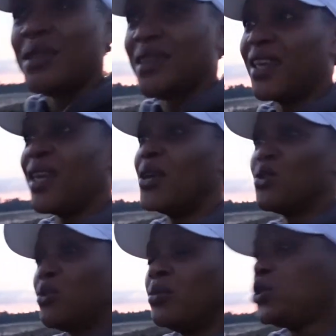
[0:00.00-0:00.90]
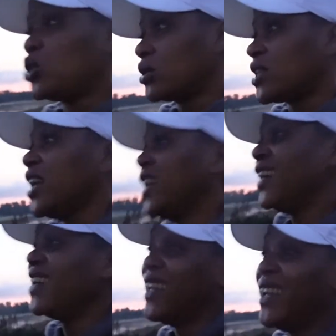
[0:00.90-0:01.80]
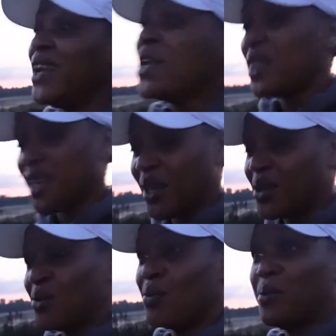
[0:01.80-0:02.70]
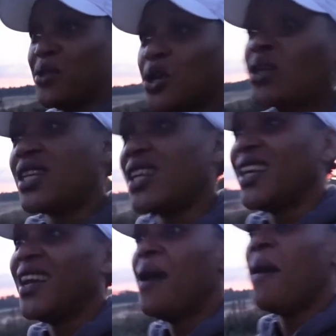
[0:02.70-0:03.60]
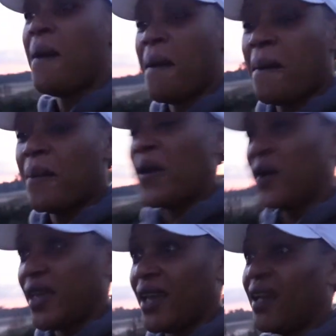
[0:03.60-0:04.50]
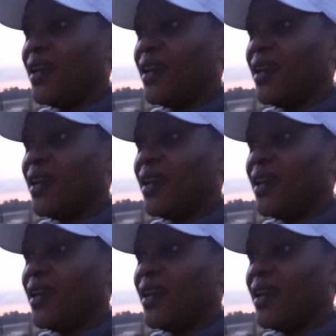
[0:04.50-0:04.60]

The girls will be shocked. The girls will be shocked. But yeah.